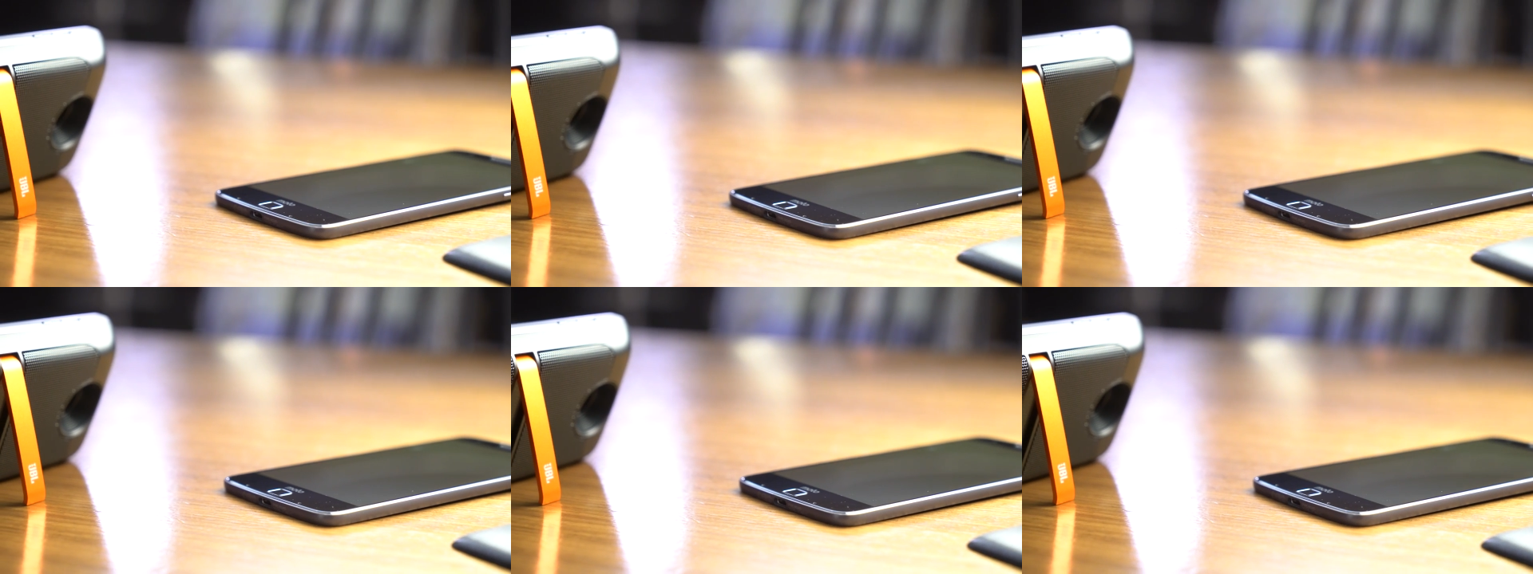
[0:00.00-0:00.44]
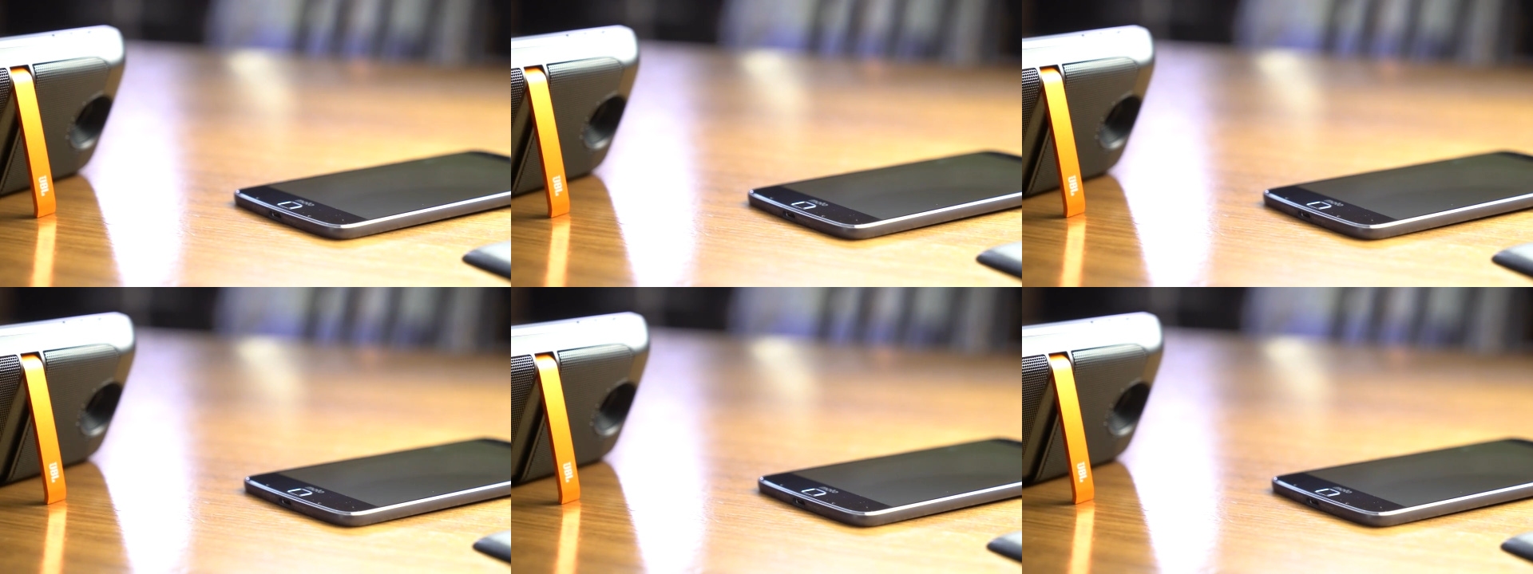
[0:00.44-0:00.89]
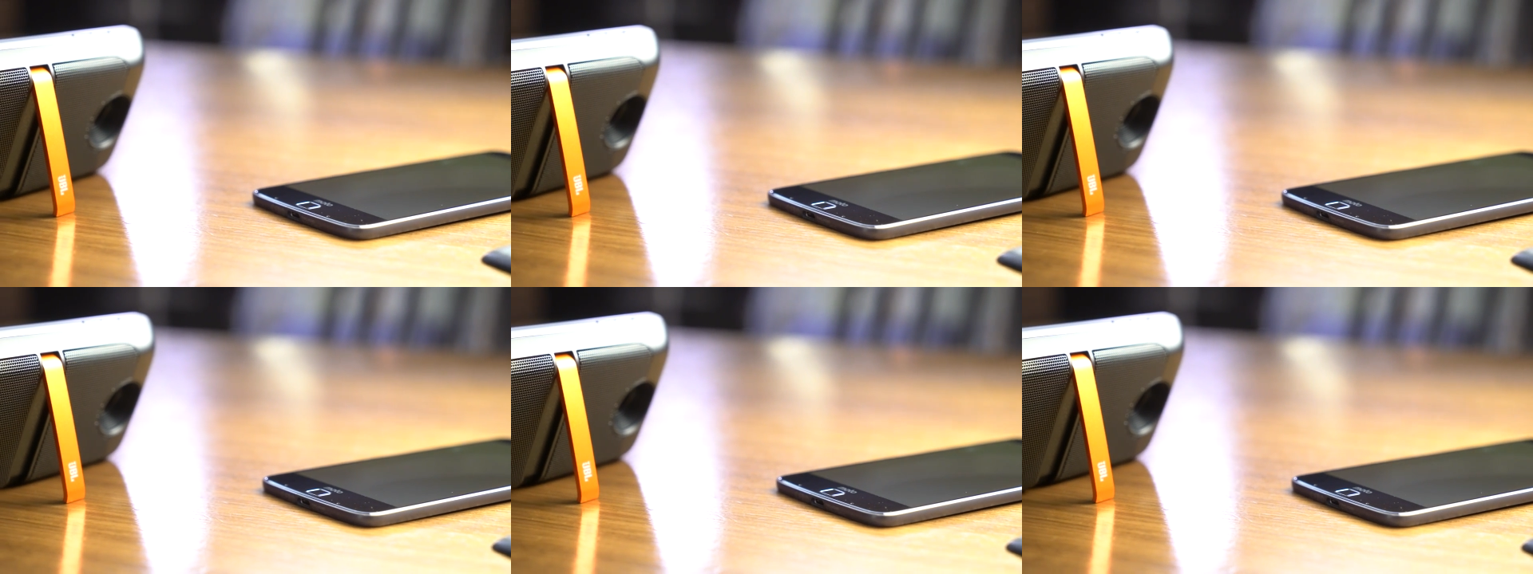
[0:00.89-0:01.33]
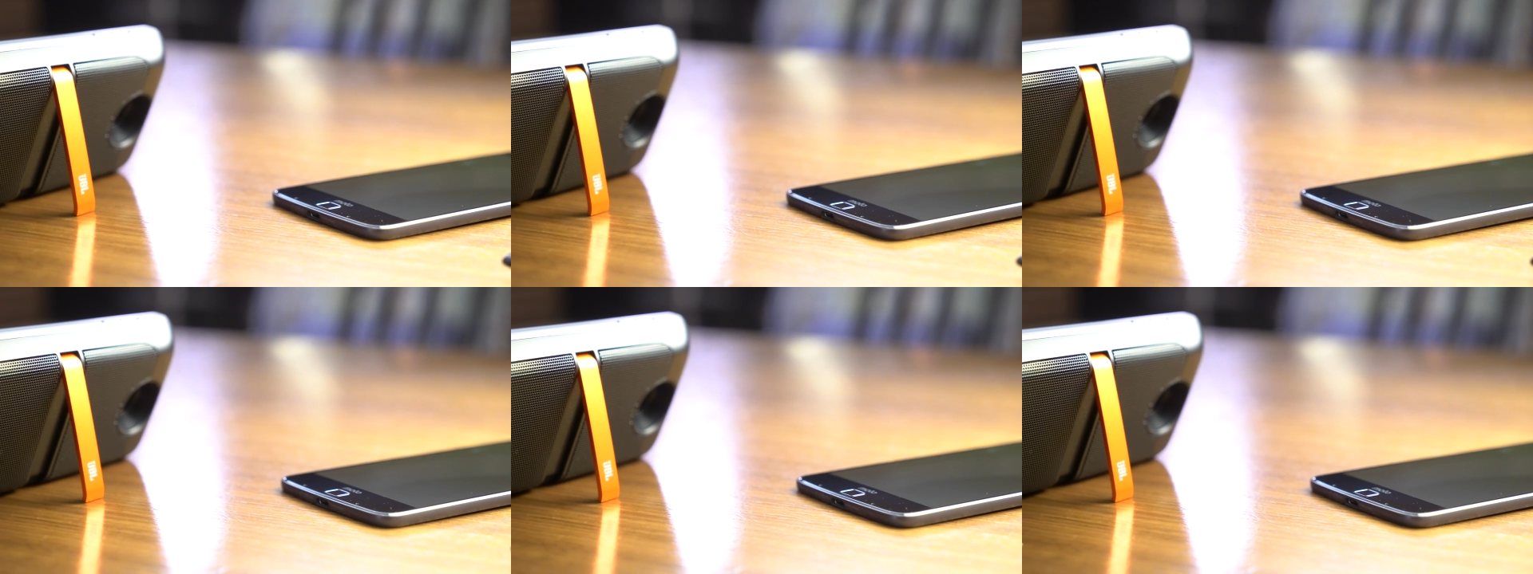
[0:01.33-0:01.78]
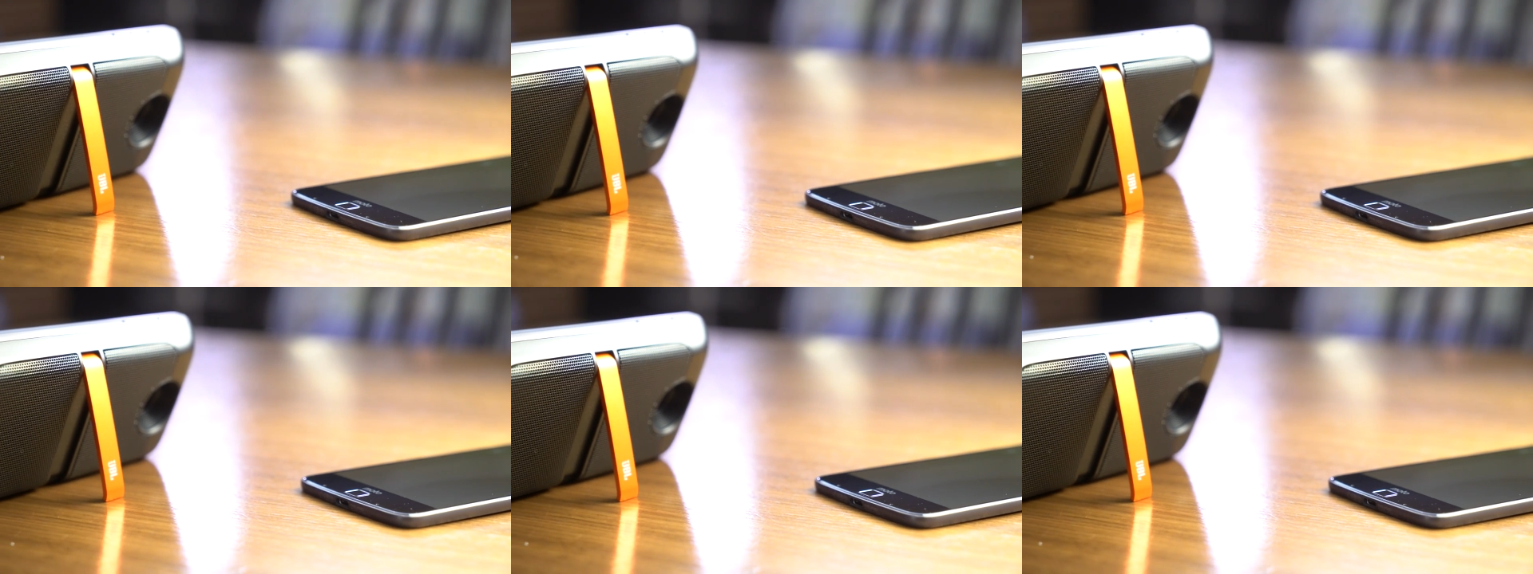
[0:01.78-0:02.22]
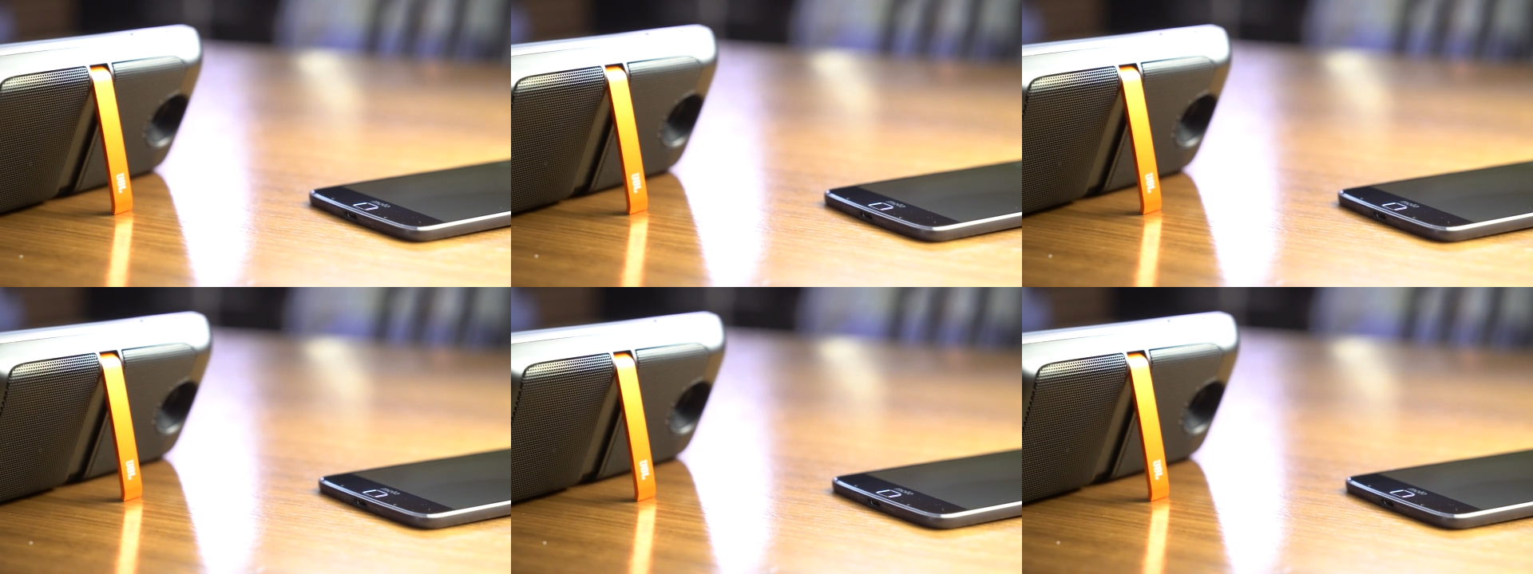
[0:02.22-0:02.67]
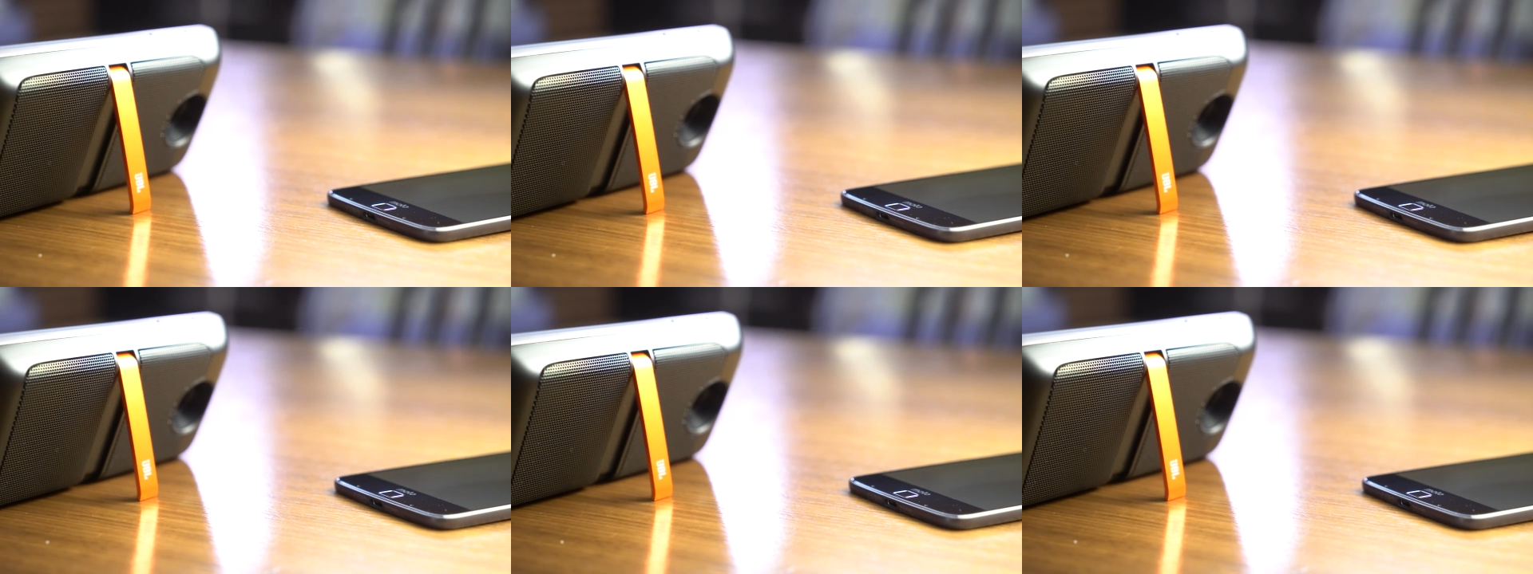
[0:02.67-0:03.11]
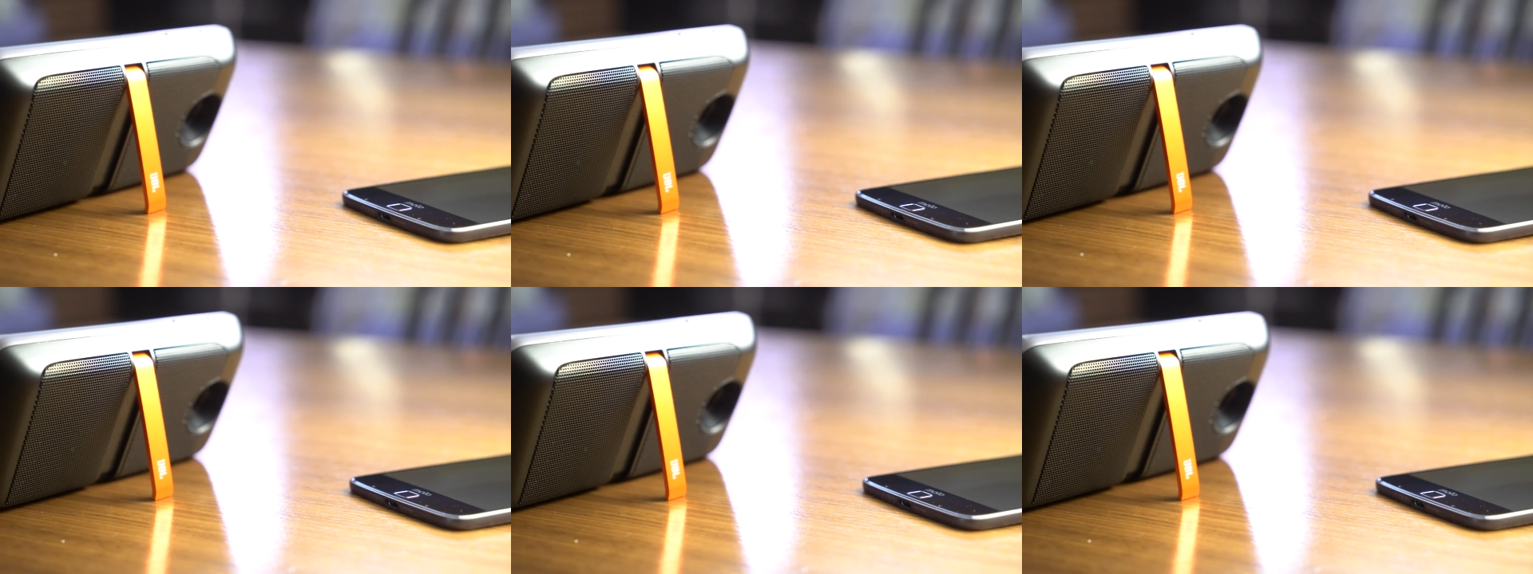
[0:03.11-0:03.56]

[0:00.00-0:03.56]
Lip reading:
Nobody's mouth can be seen.